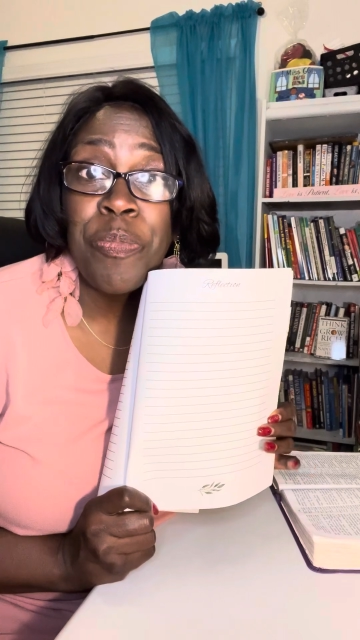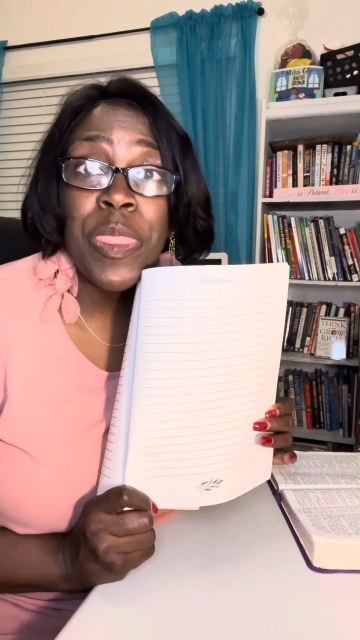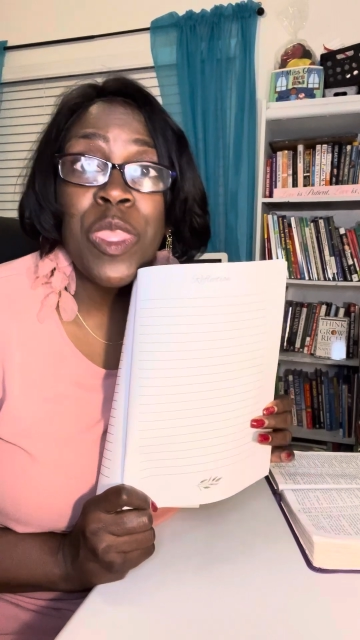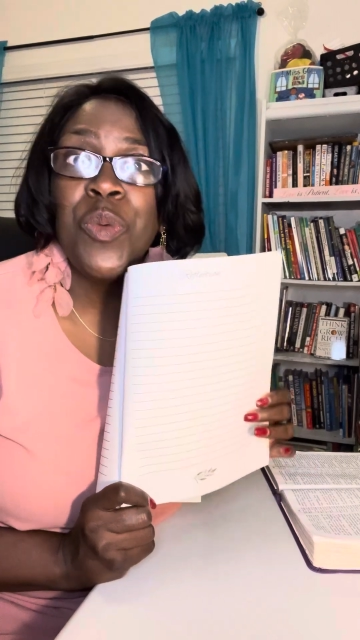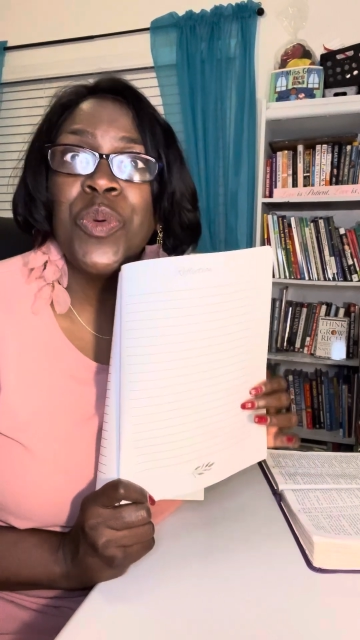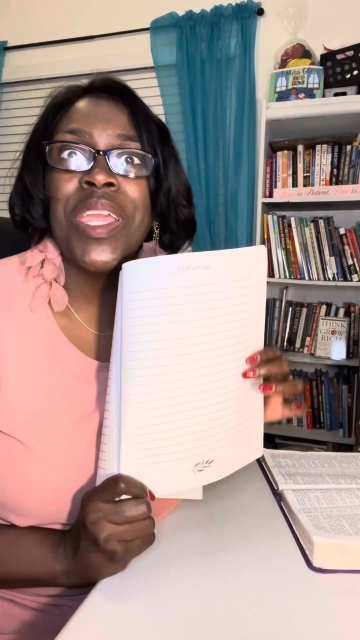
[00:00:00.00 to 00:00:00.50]

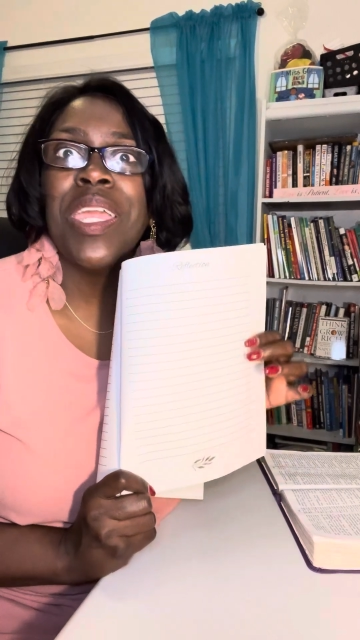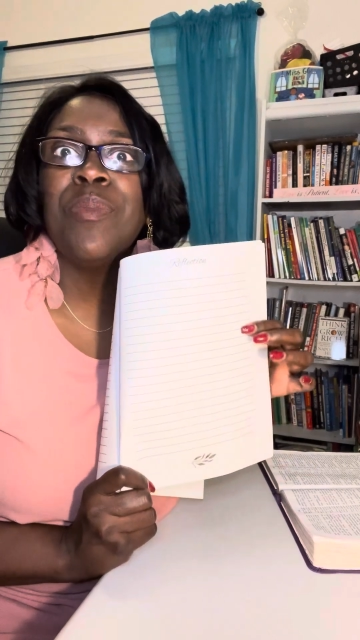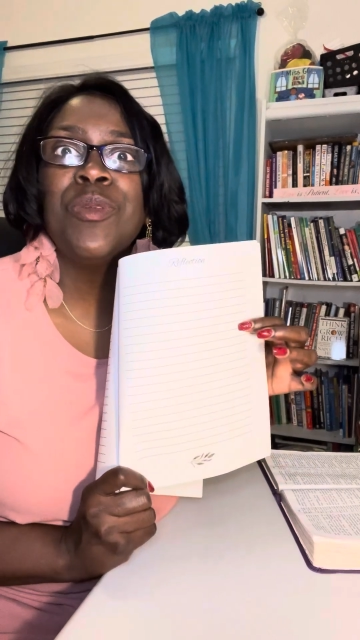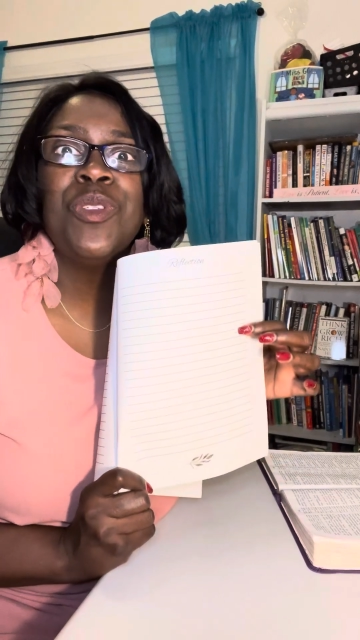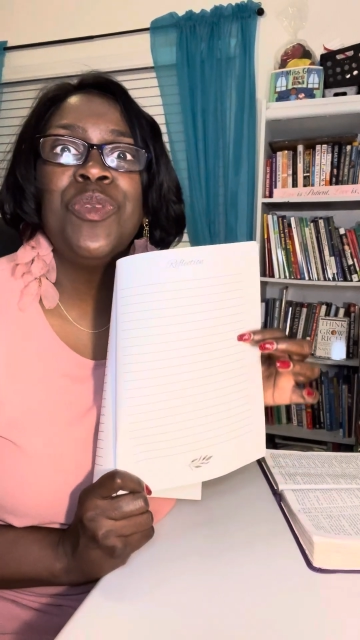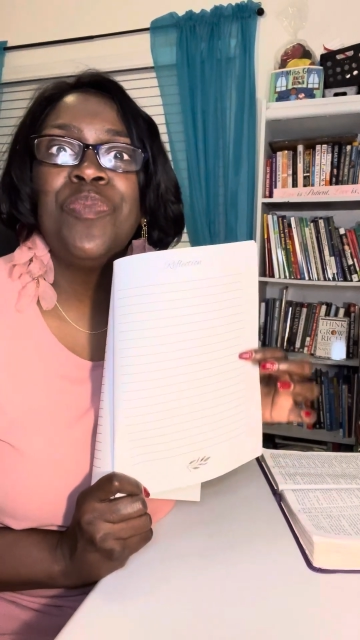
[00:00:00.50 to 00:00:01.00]
You were able
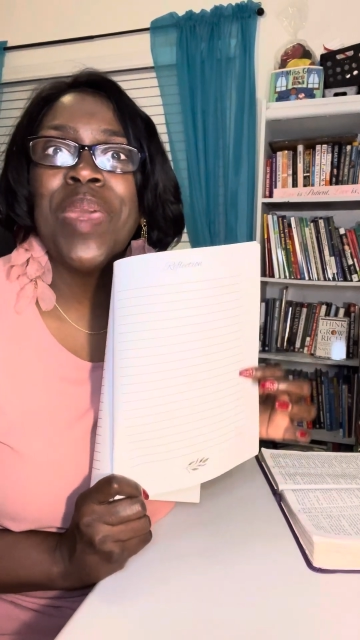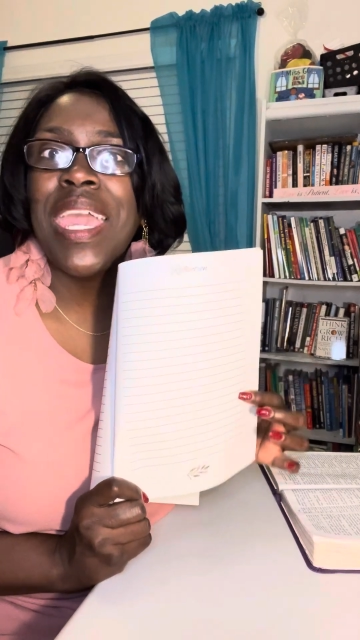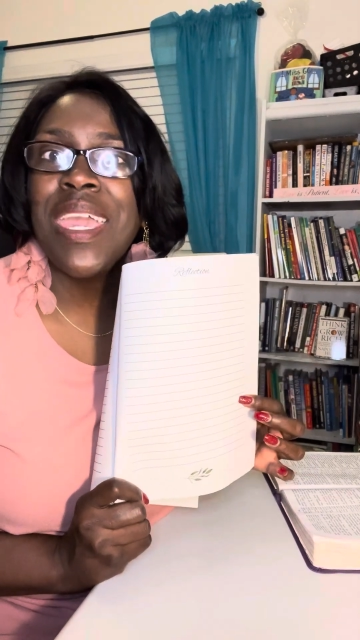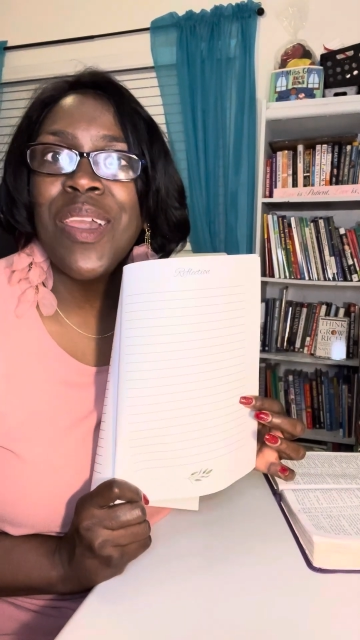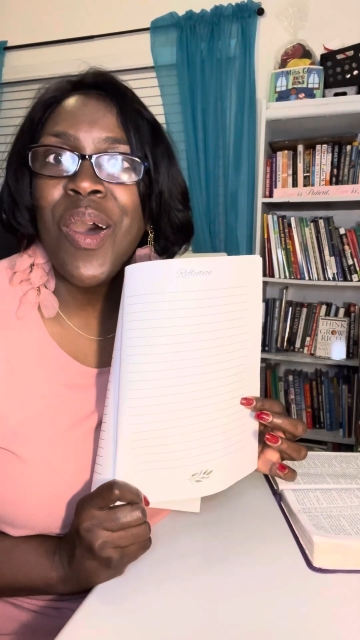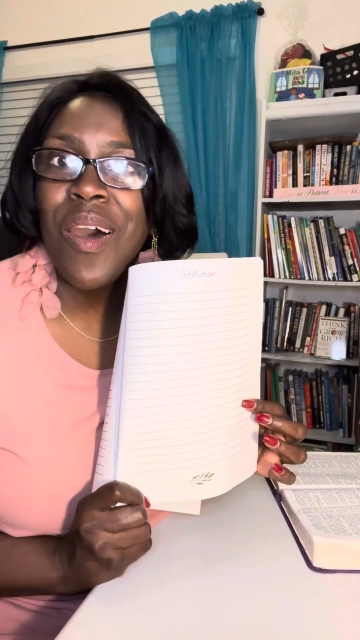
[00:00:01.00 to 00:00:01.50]
to pay
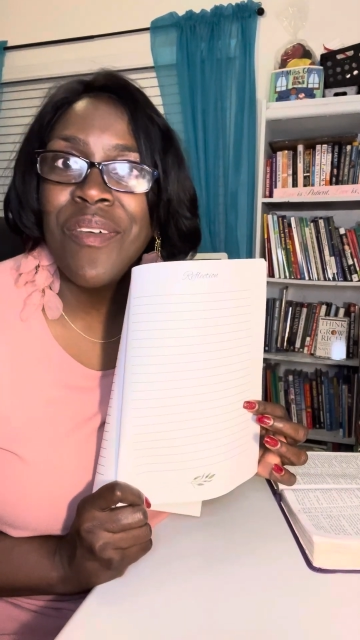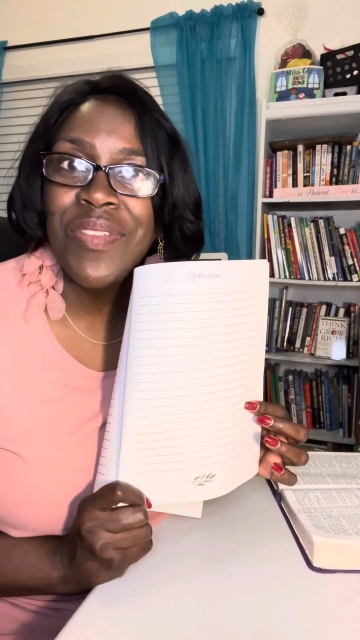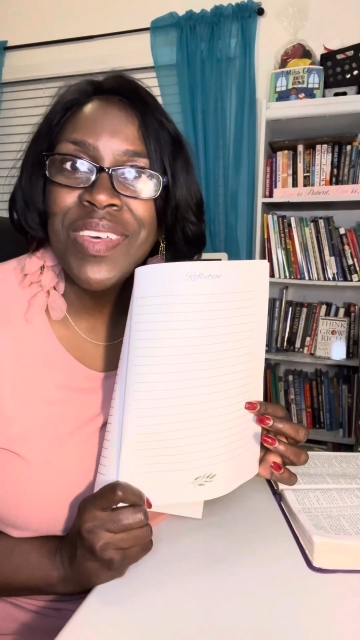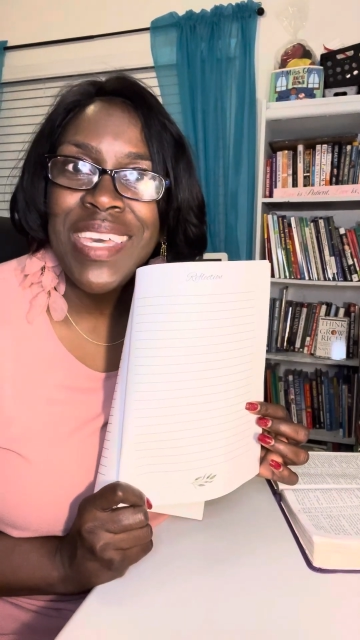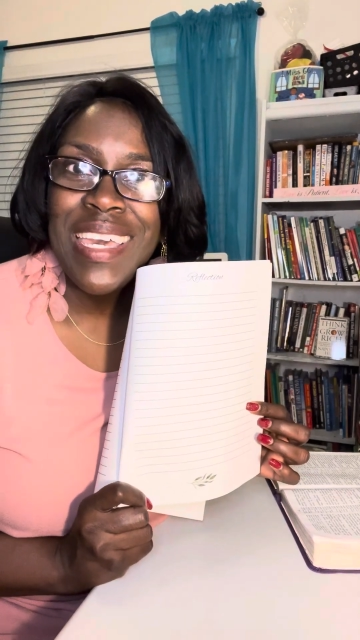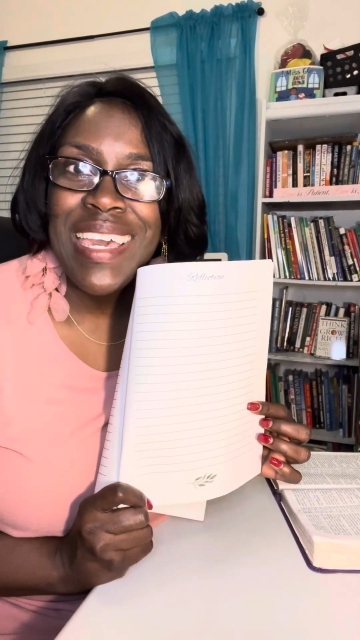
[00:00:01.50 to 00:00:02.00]
off
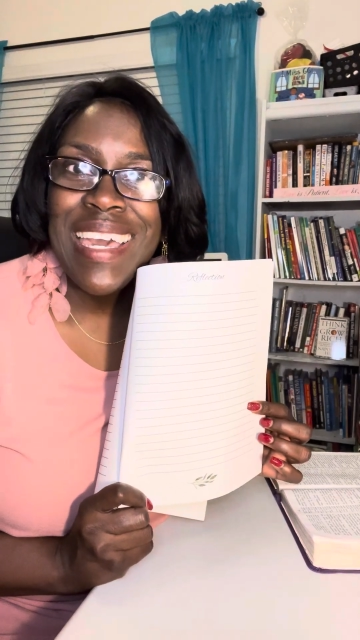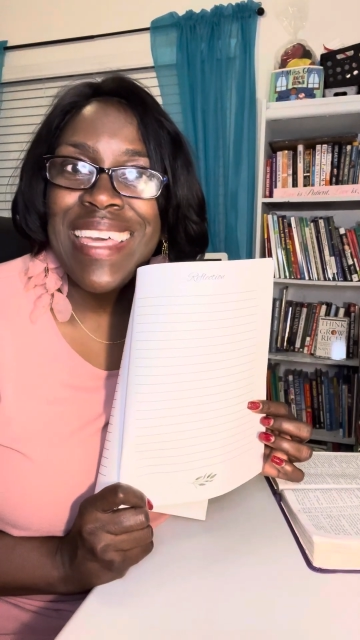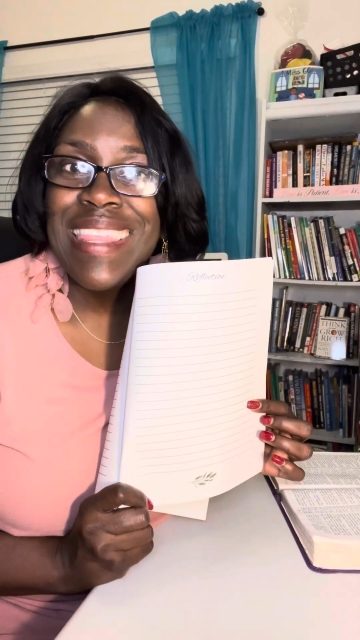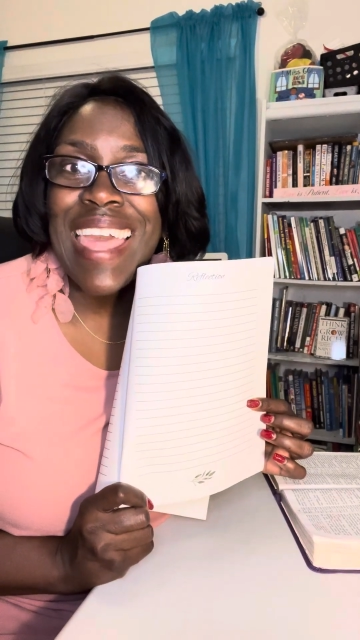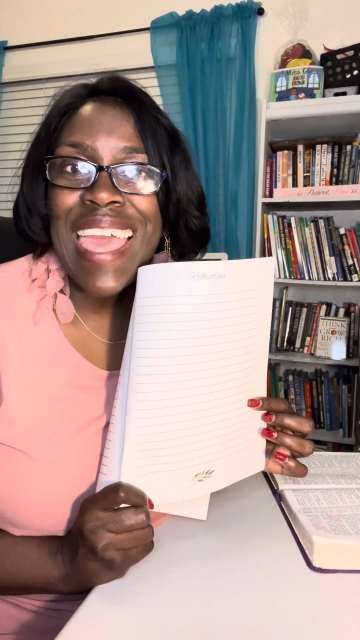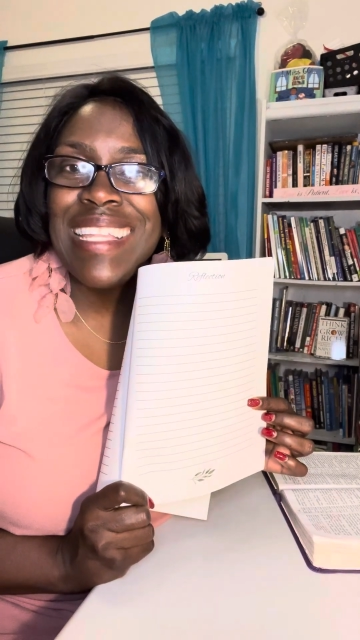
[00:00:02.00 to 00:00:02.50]

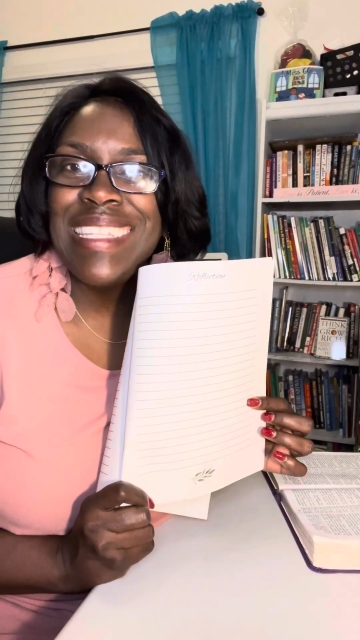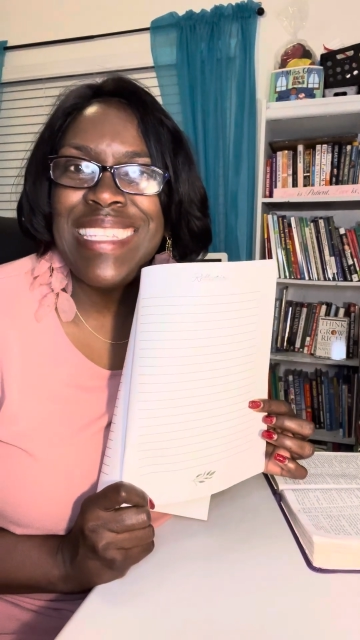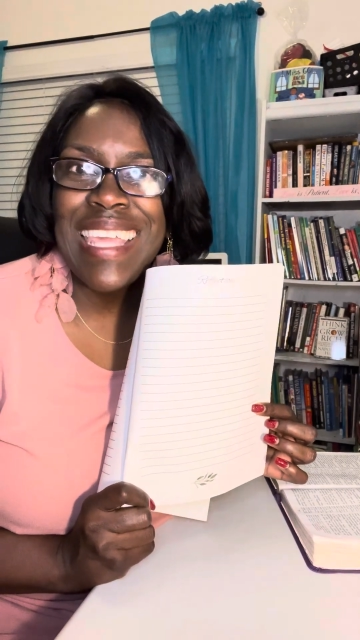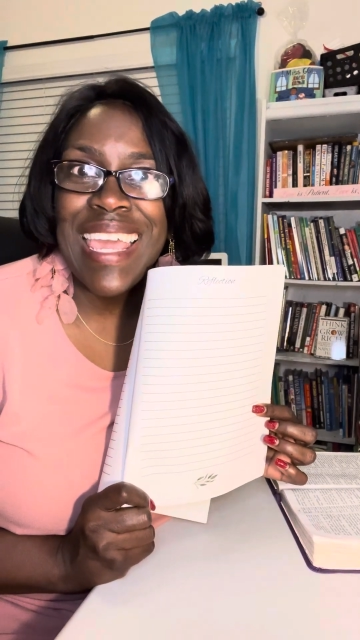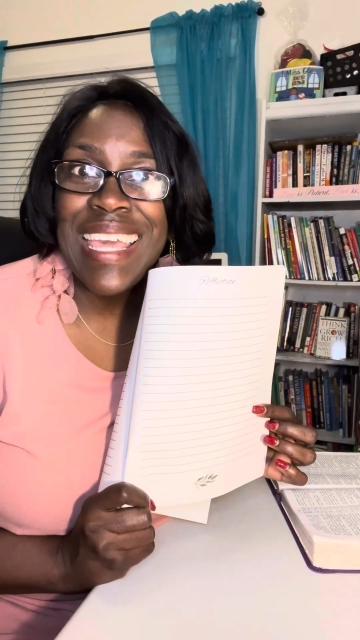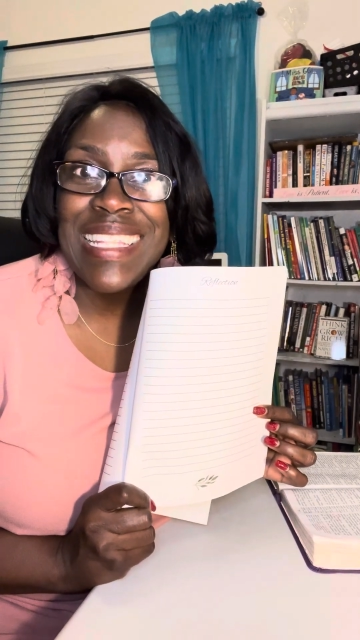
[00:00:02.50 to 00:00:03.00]
that debt